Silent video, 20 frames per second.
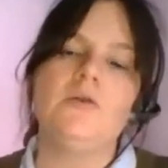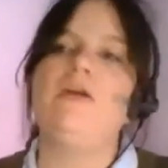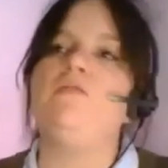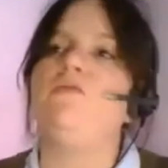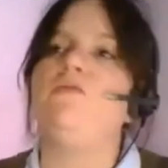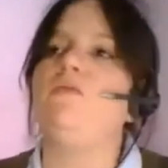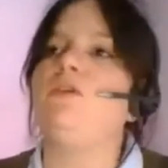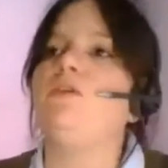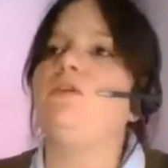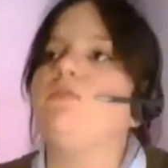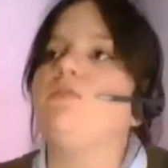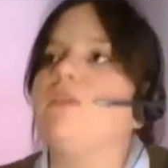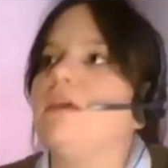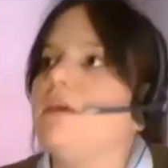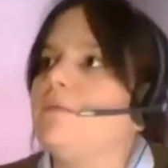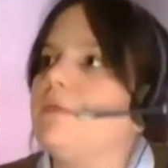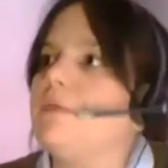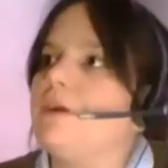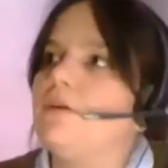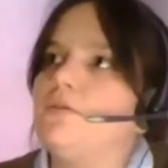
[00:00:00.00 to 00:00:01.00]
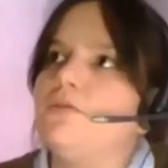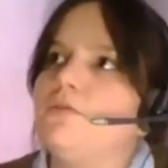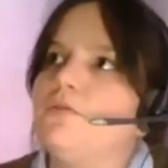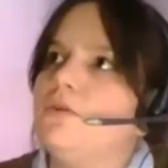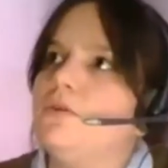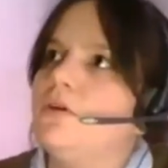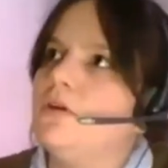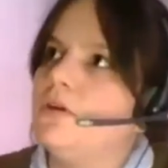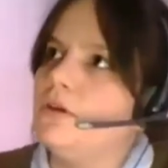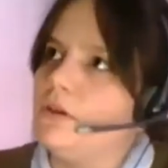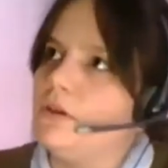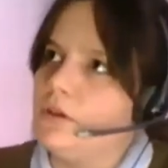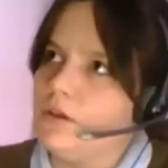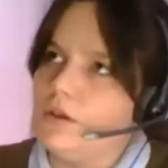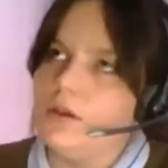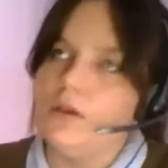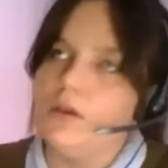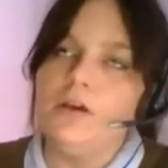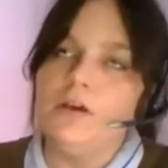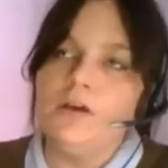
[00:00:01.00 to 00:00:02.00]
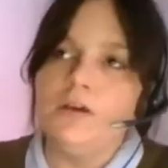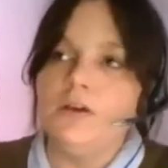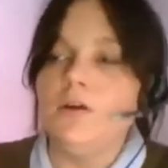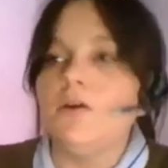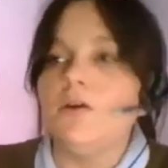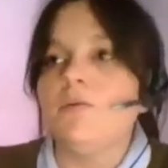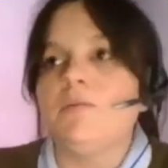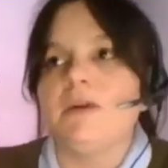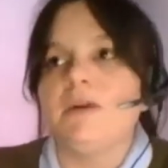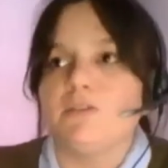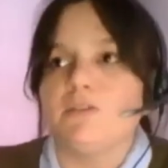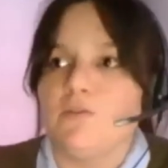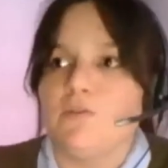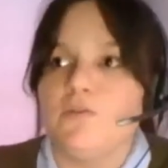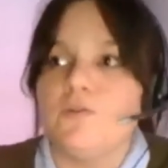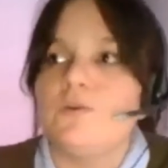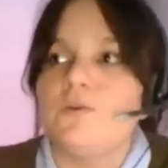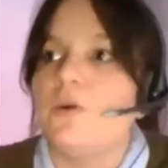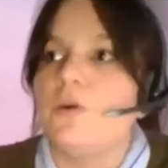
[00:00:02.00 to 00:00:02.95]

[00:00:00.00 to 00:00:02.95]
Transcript: So if you think about, going back to Foucault,